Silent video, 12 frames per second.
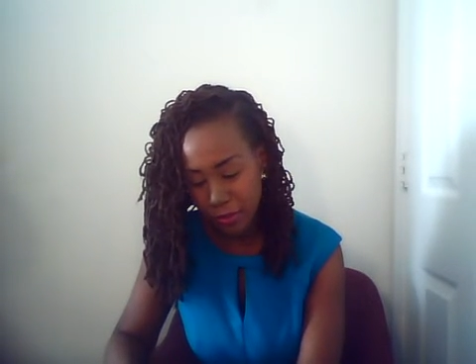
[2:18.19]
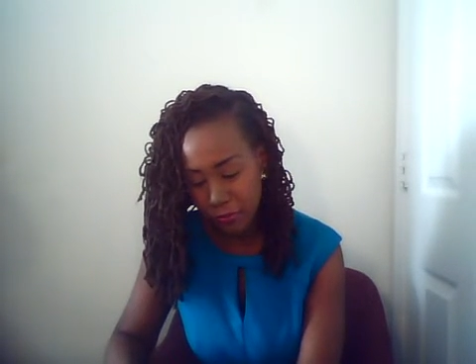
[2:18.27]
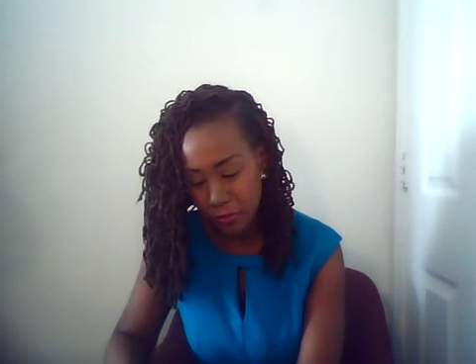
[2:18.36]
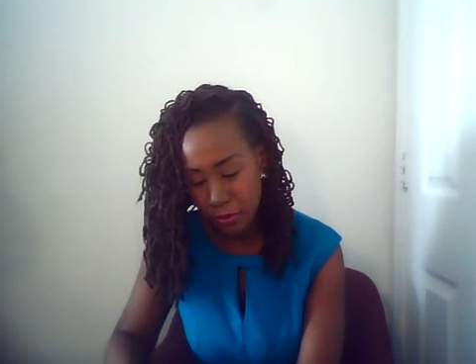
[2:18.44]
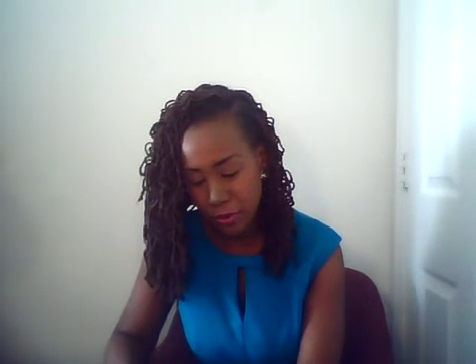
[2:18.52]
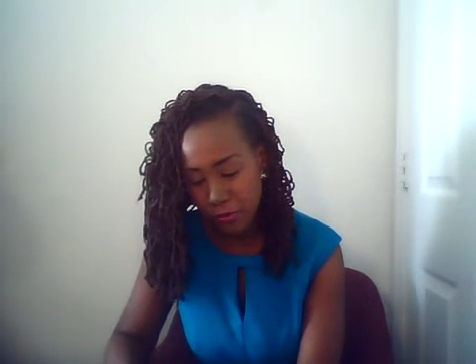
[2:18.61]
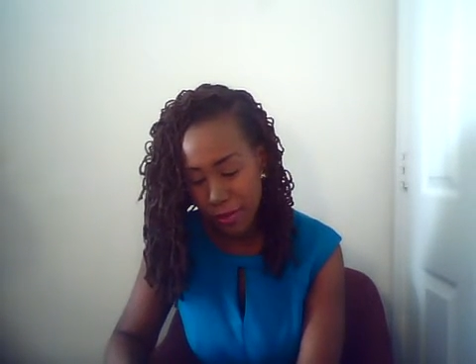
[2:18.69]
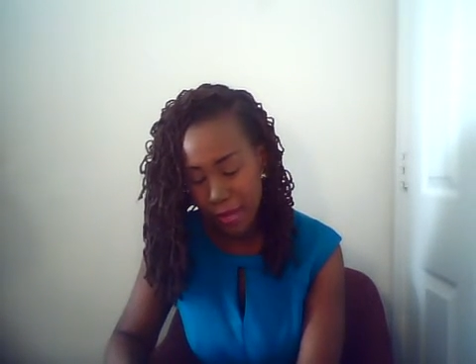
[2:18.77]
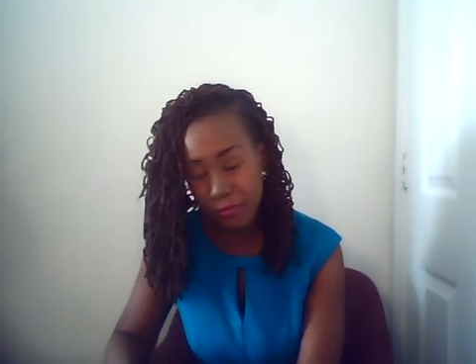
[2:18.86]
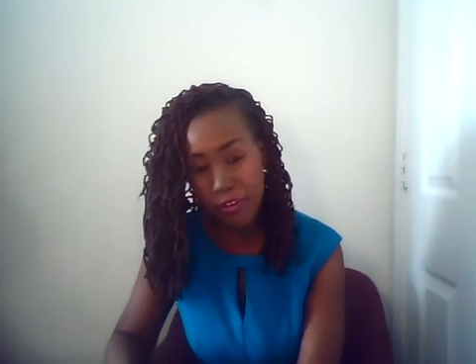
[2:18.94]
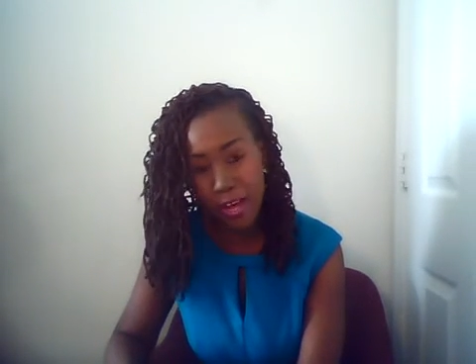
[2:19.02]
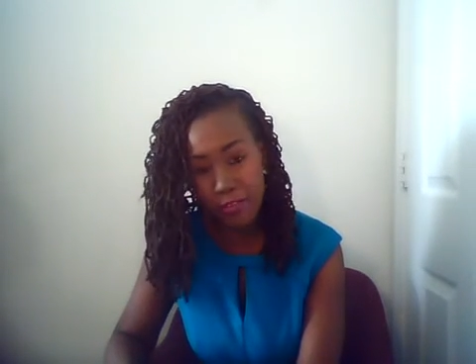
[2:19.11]
for you have
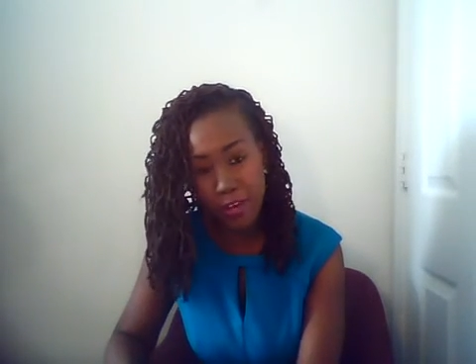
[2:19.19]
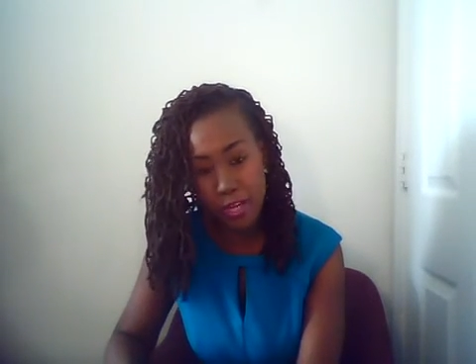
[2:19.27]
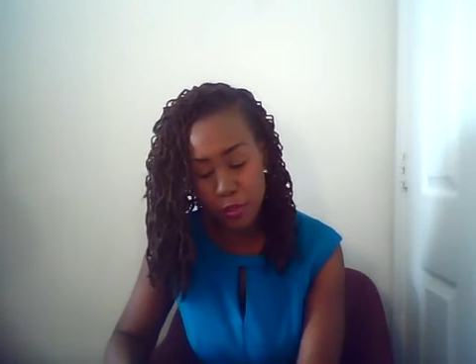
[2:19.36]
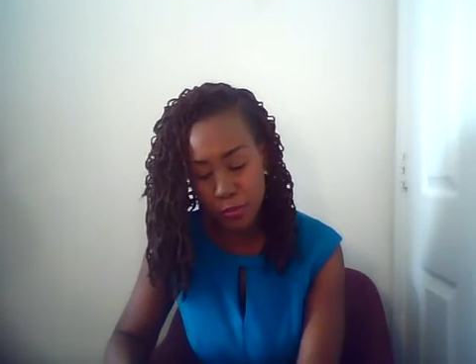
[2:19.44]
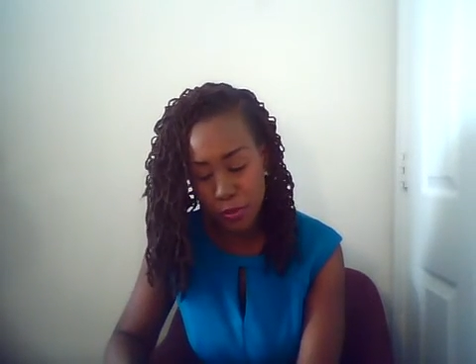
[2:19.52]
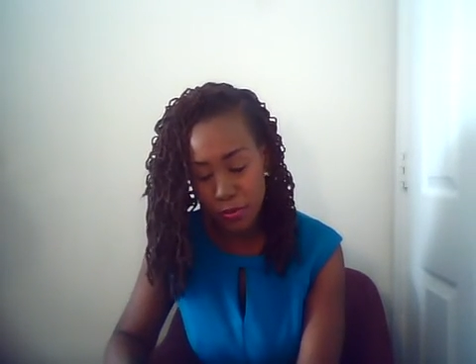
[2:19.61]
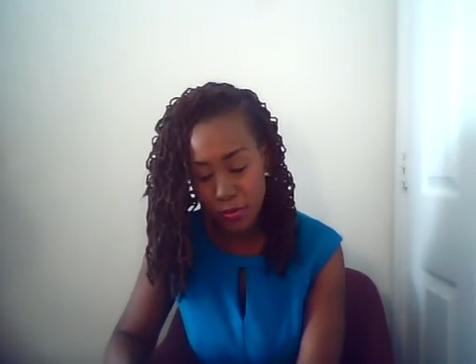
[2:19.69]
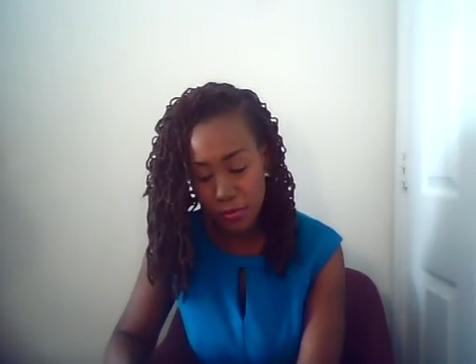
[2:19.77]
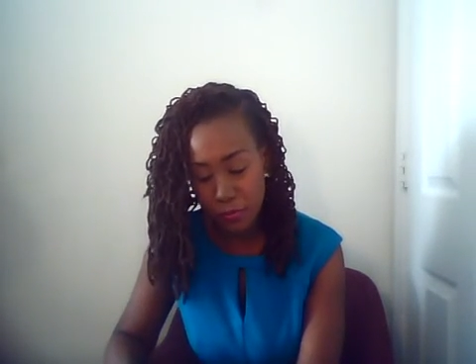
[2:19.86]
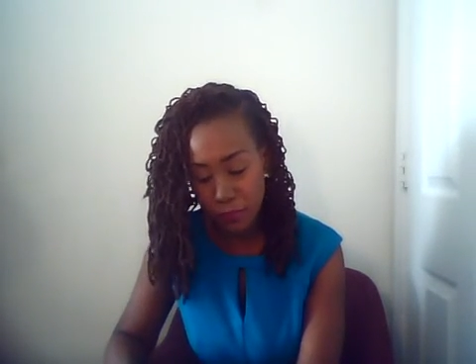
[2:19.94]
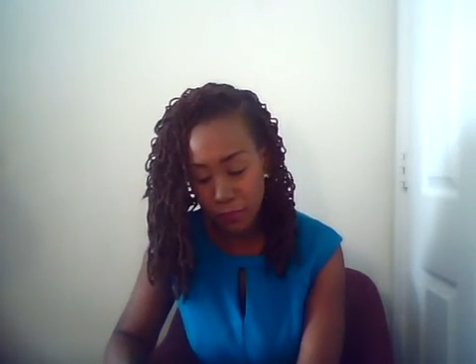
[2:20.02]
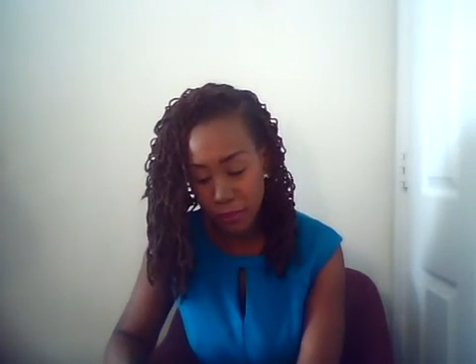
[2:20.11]
had 5 husbands,